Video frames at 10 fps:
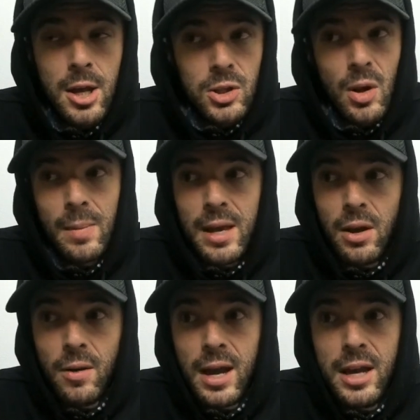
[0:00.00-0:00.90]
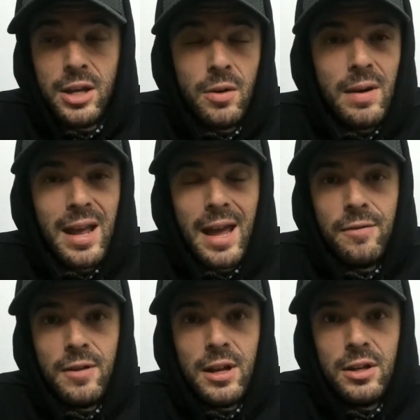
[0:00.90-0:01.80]
So I'm like, okay, you know what?
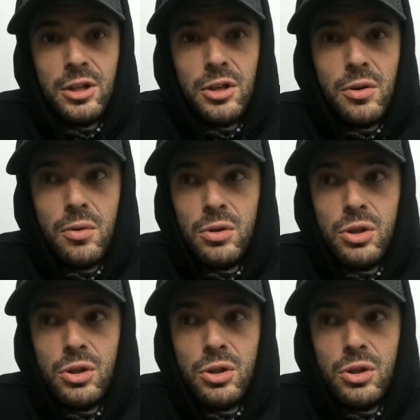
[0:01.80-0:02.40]
Eff it. You